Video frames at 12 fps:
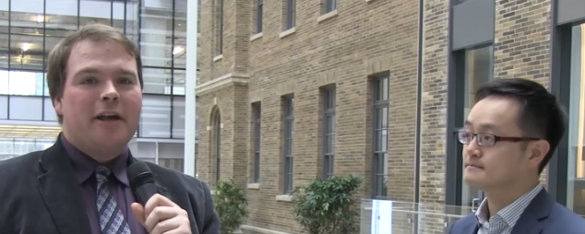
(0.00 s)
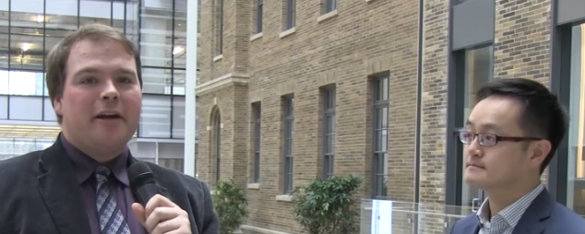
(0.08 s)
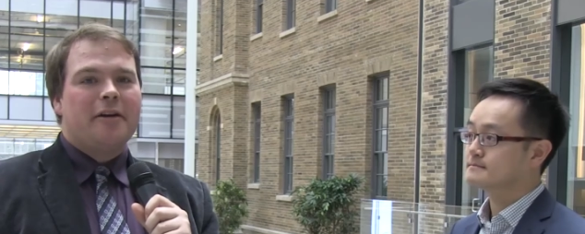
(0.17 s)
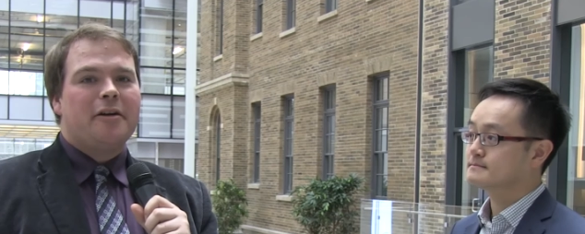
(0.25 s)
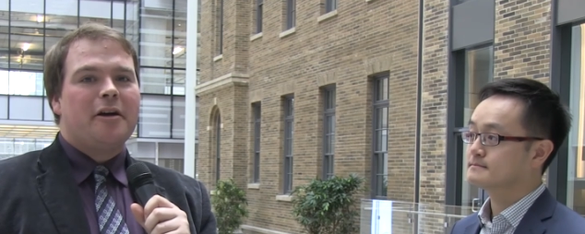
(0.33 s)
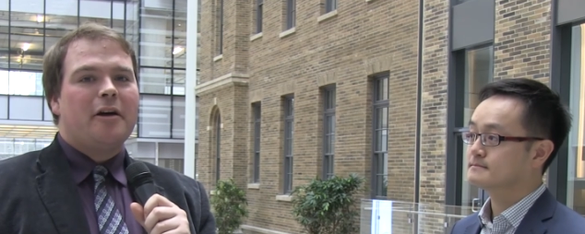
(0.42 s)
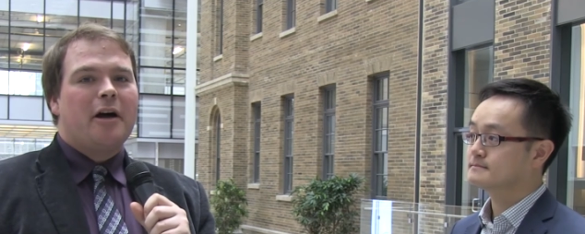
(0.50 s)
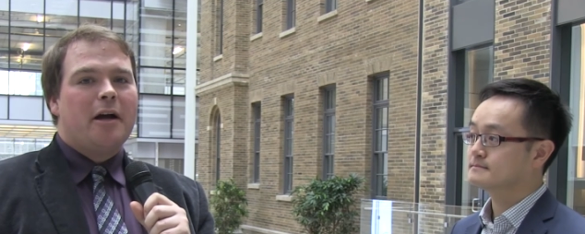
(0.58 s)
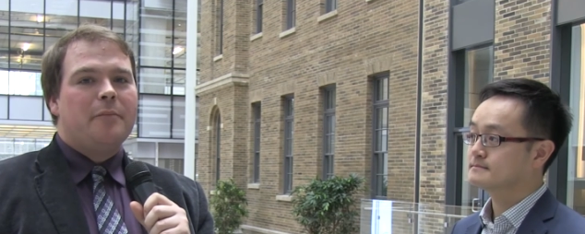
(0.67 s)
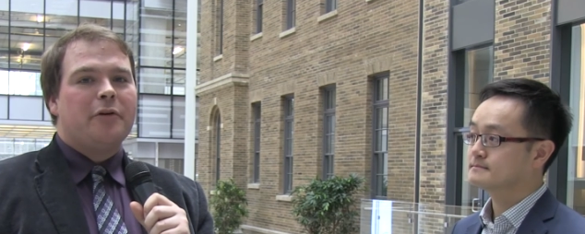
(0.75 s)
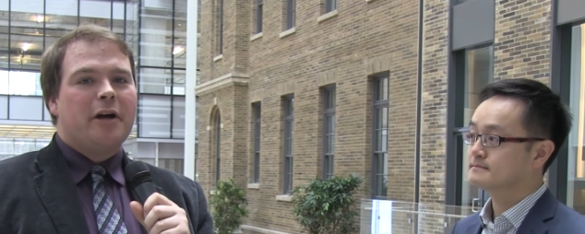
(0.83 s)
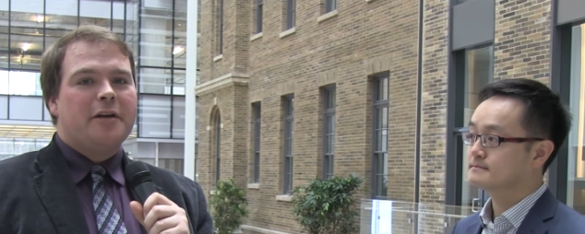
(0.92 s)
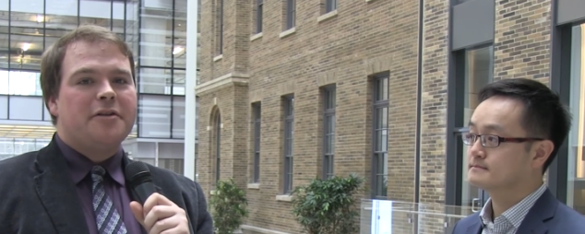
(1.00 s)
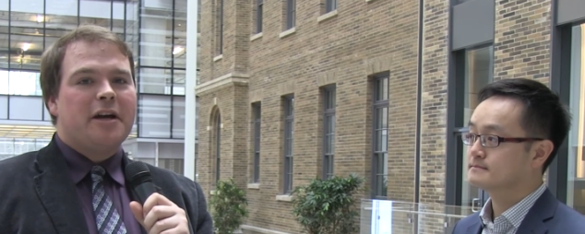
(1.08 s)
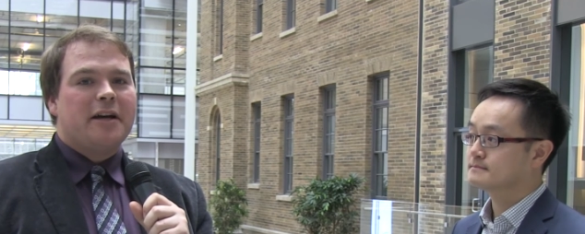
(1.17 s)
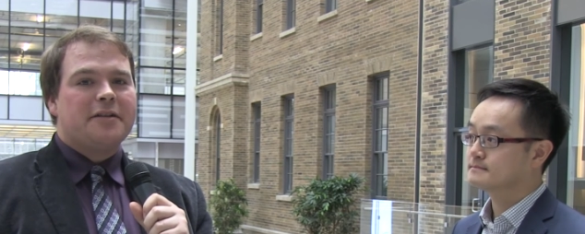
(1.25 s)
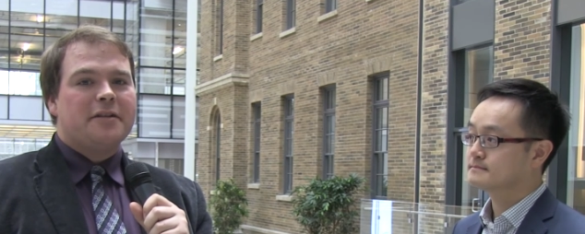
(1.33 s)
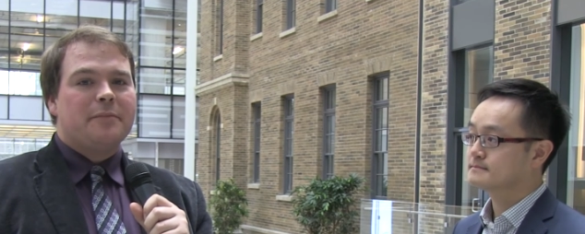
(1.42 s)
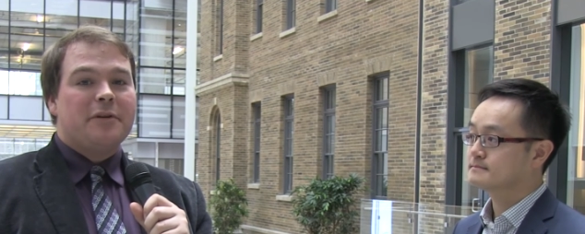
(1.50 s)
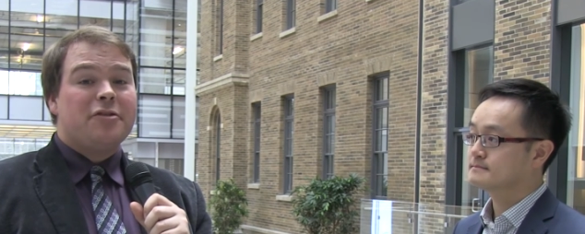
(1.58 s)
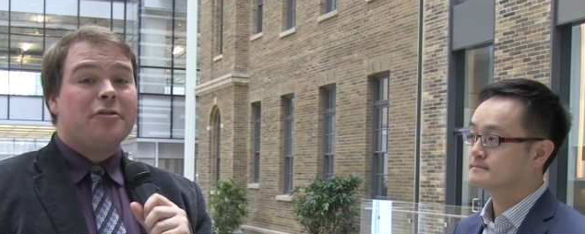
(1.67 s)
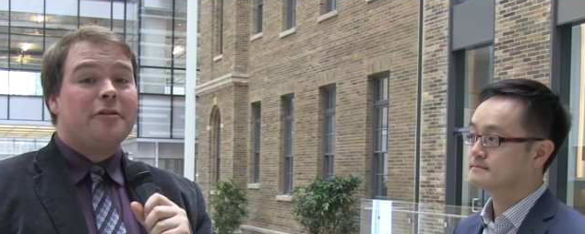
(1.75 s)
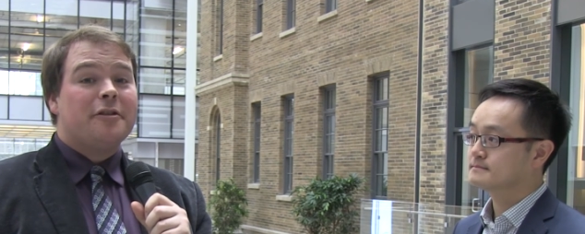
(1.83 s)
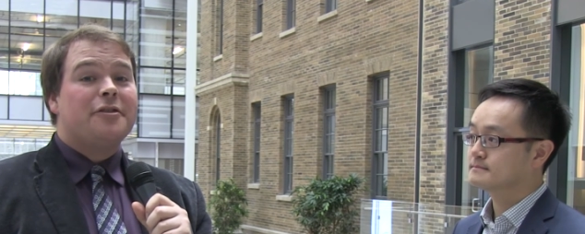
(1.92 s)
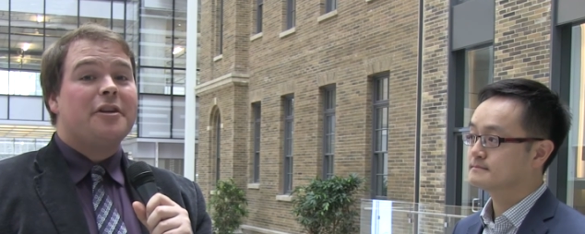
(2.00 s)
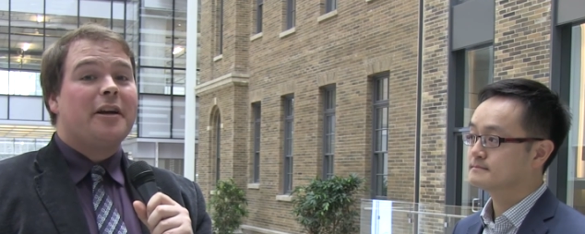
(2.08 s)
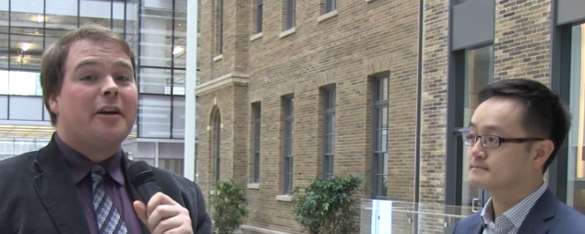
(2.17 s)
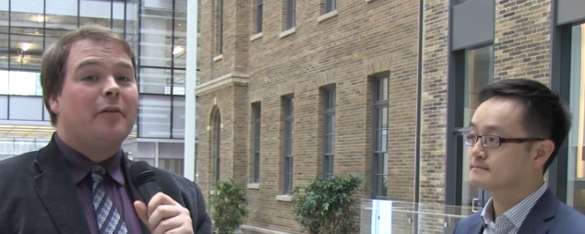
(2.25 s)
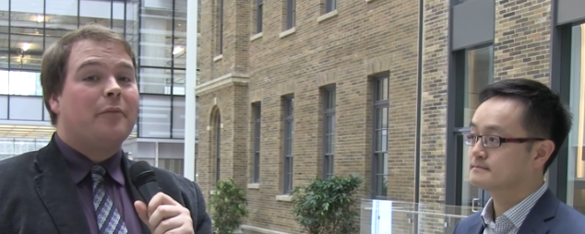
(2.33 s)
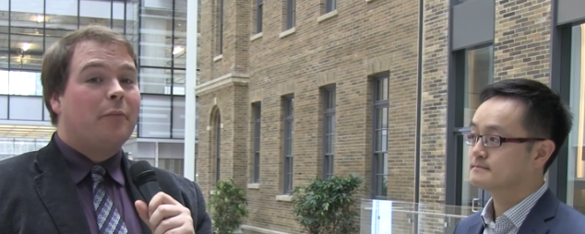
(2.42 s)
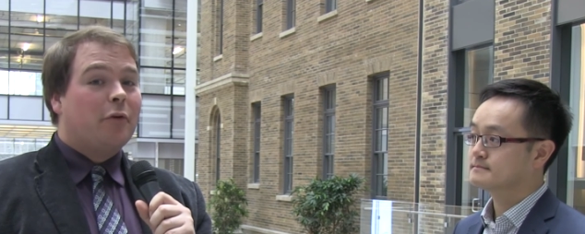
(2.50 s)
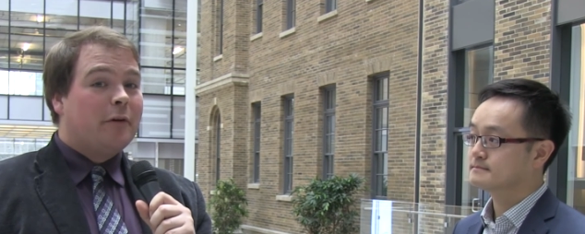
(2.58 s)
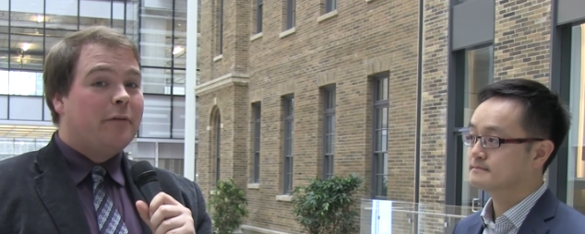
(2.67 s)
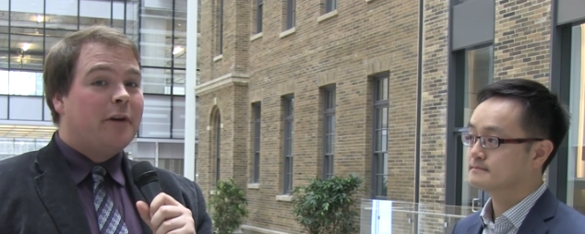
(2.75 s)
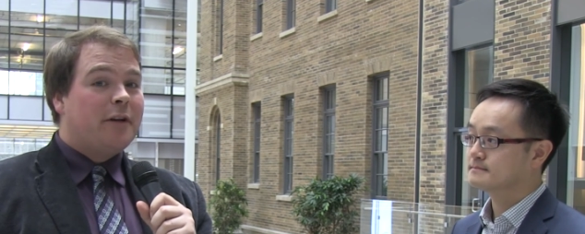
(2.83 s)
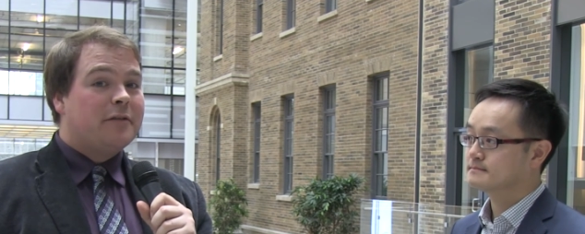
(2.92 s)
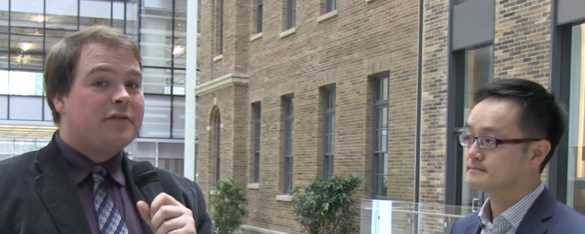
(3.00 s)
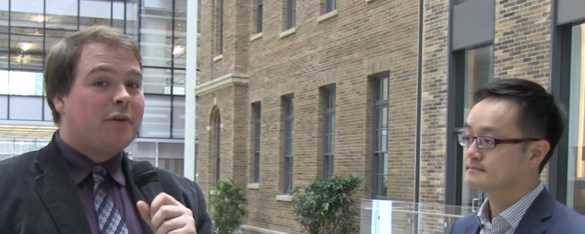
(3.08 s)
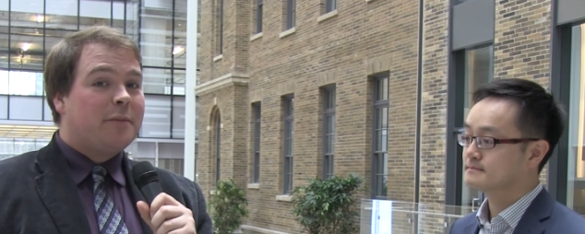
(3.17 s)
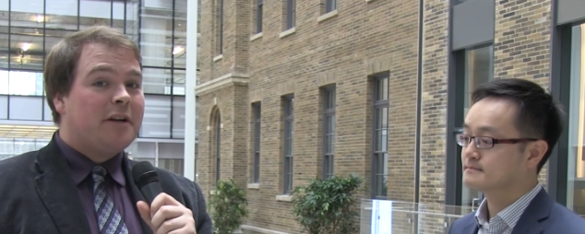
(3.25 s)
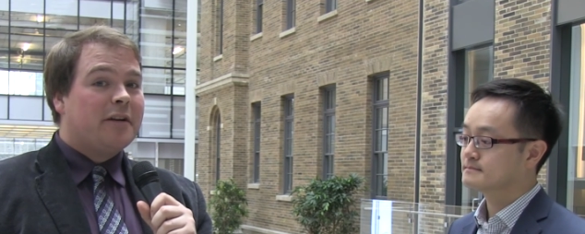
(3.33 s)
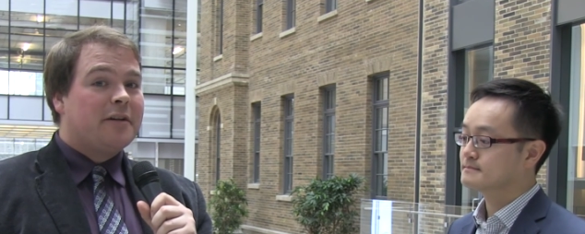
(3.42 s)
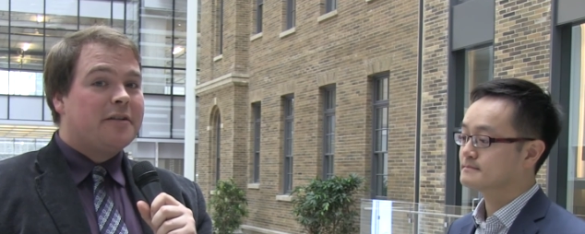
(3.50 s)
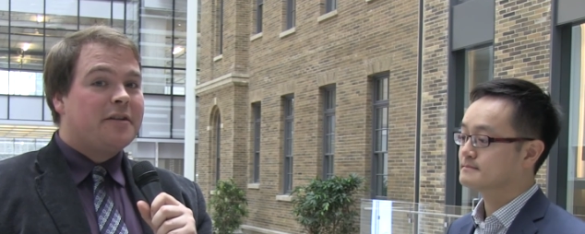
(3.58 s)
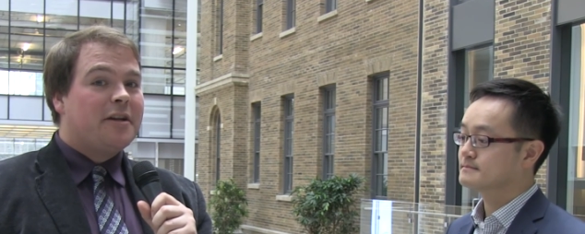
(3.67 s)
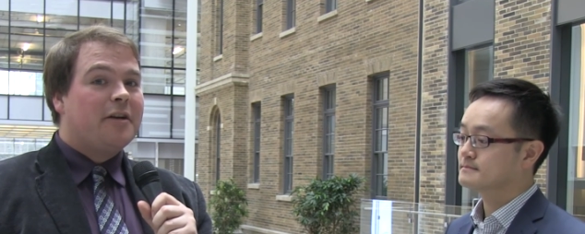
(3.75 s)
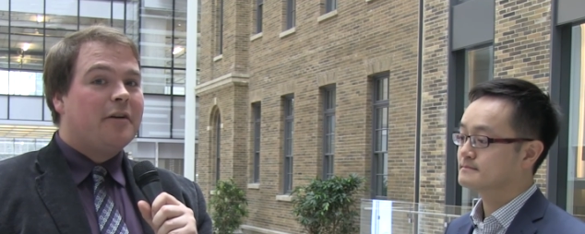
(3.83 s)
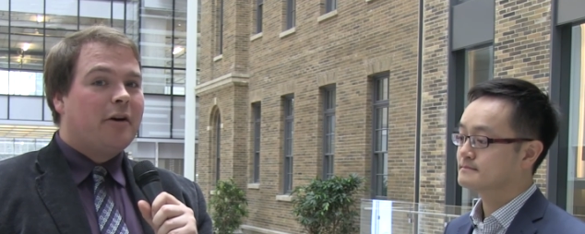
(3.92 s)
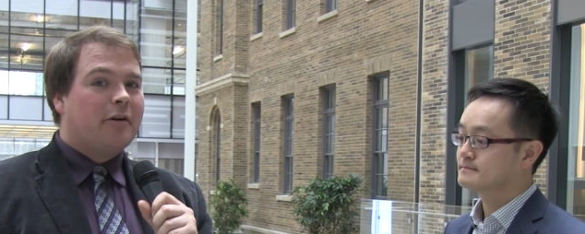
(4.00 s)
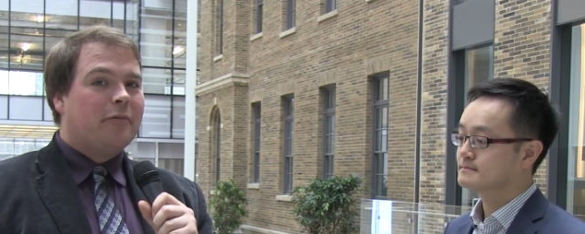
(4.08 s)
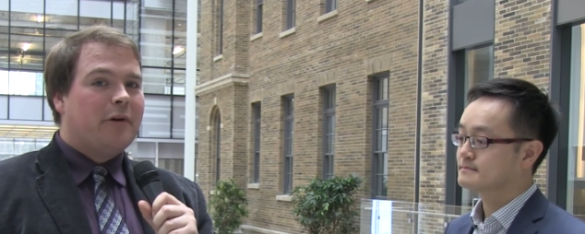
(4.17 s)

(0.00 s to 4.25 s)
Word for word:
Speaker 1: Canada, I'm Brian Jackson. Be sure to check out more videos from Technicity on our